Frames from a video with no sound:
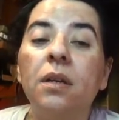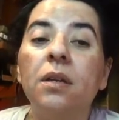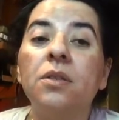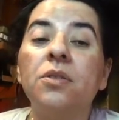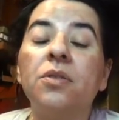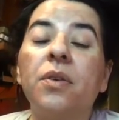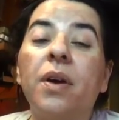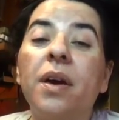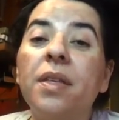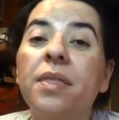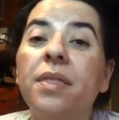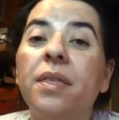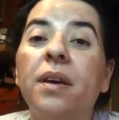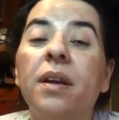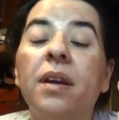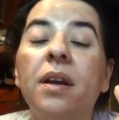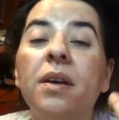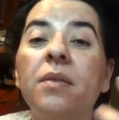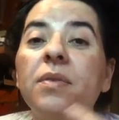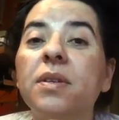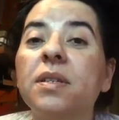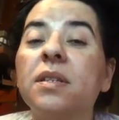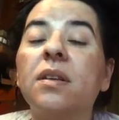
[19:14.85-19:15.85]
So I thought
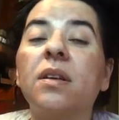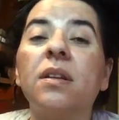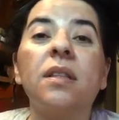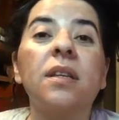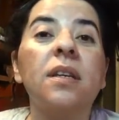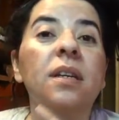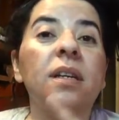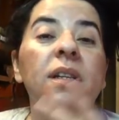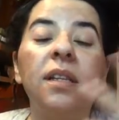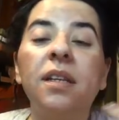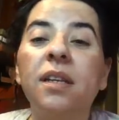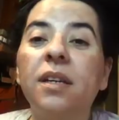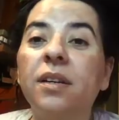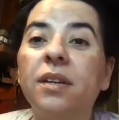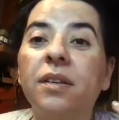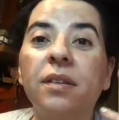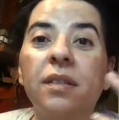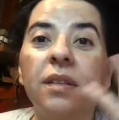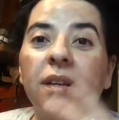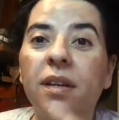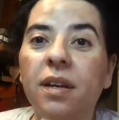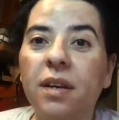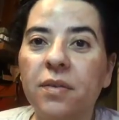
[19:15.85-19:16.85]
I was on the
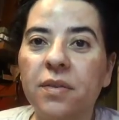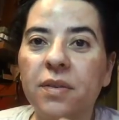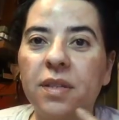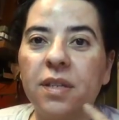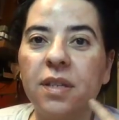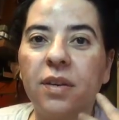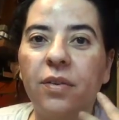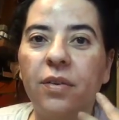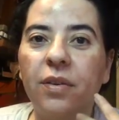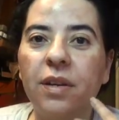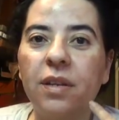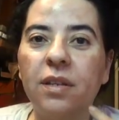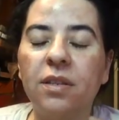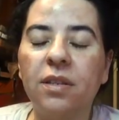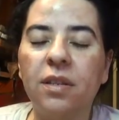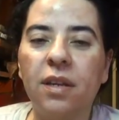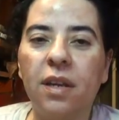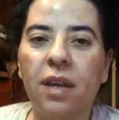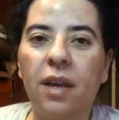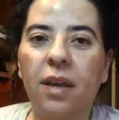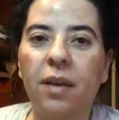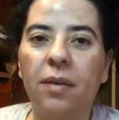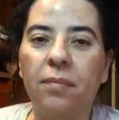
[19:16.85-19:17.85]
clear, that I was going to
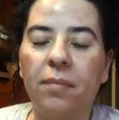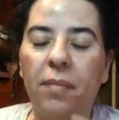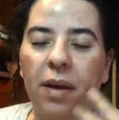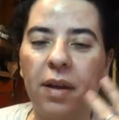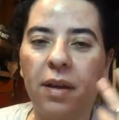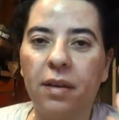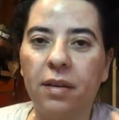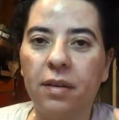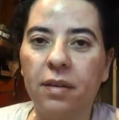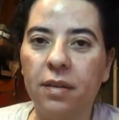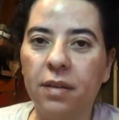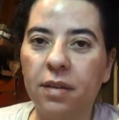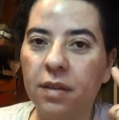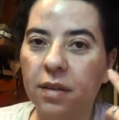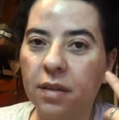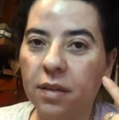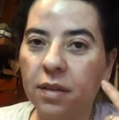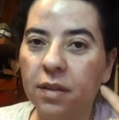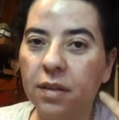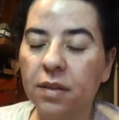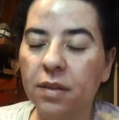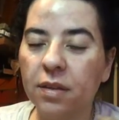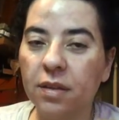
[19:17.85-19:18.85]
get my
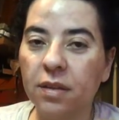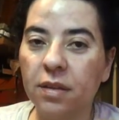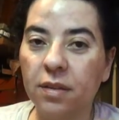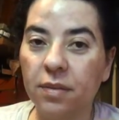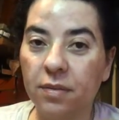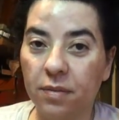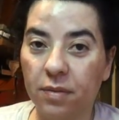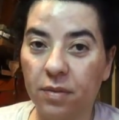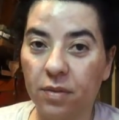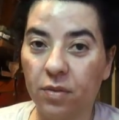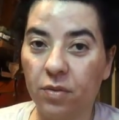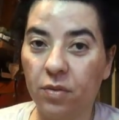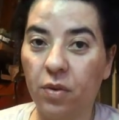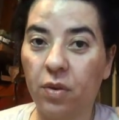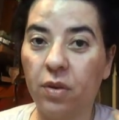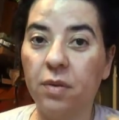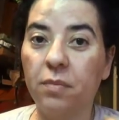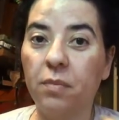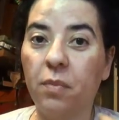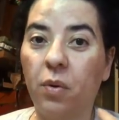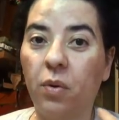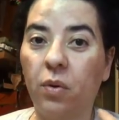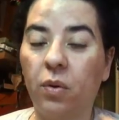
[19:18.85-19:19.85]

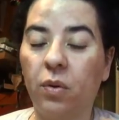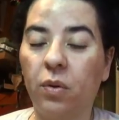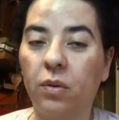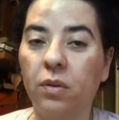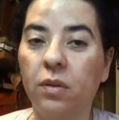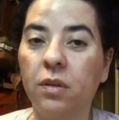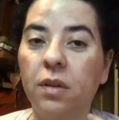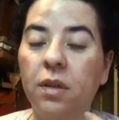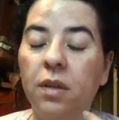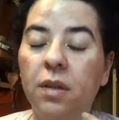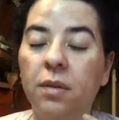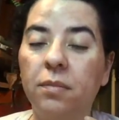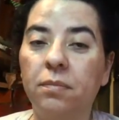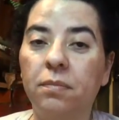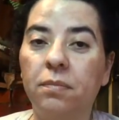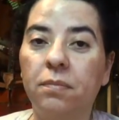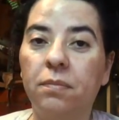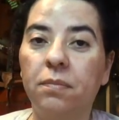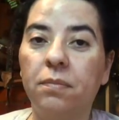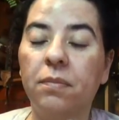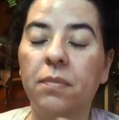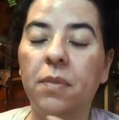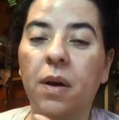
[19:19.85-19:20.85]
normal
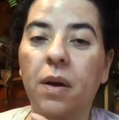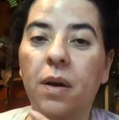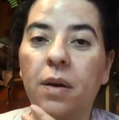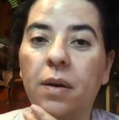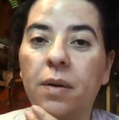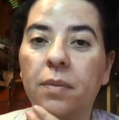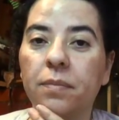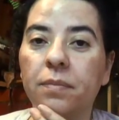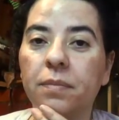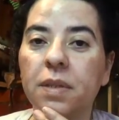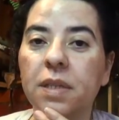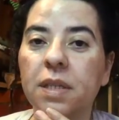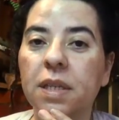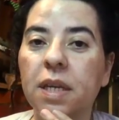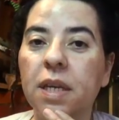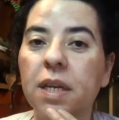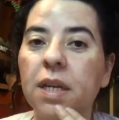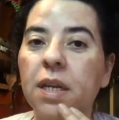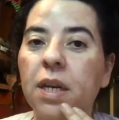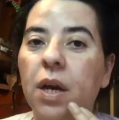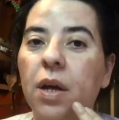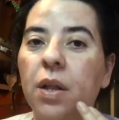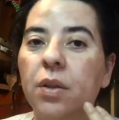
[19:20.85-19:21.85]
um,
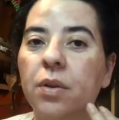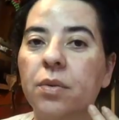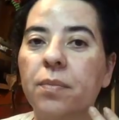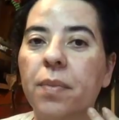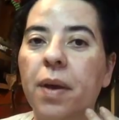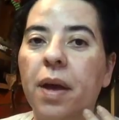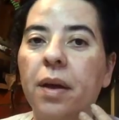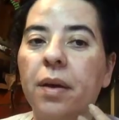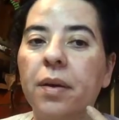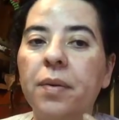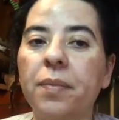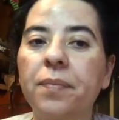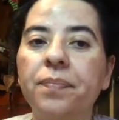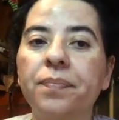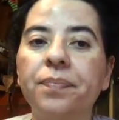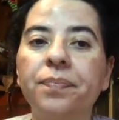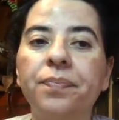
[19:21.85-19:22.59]
skin color back.